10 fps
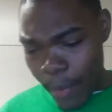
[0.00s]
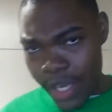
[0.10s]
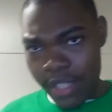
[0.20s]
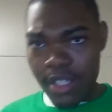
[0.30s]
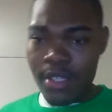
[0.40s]
we
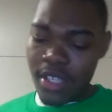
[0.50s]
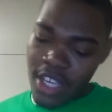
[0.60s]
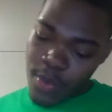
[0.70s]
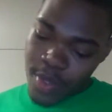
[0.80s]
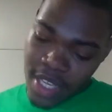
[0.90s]
get the
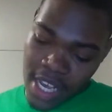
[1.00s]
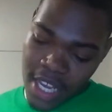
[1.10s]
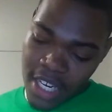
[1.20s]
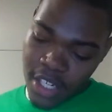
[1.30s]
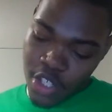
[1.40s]
scene with
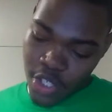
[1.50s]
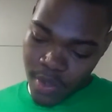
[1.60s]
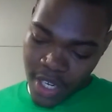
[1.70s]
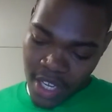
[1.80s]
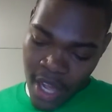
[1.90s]
Yandy and
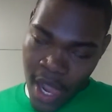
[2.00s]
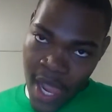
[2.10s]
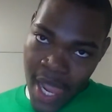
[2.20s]
Judy,